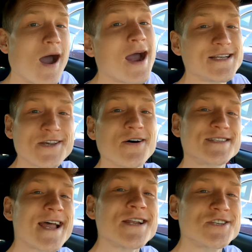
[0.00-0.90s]
Alright, so
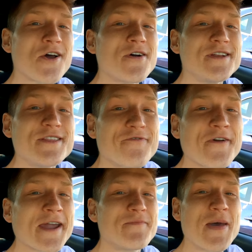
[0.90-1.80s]
instead of showing you the
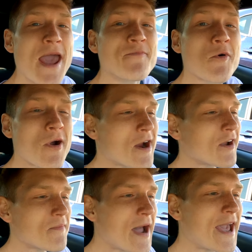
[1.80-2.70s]
friggin' paperwork
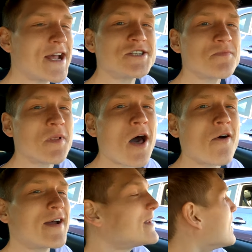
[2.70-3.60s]
of my engine
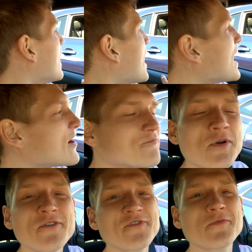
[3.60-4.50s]
blowing, I have
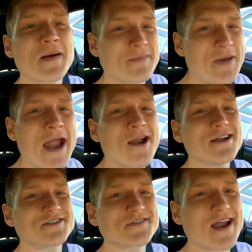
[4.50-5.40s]
proof of my
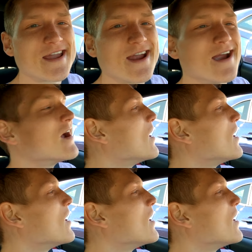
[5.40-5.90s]
parents right here.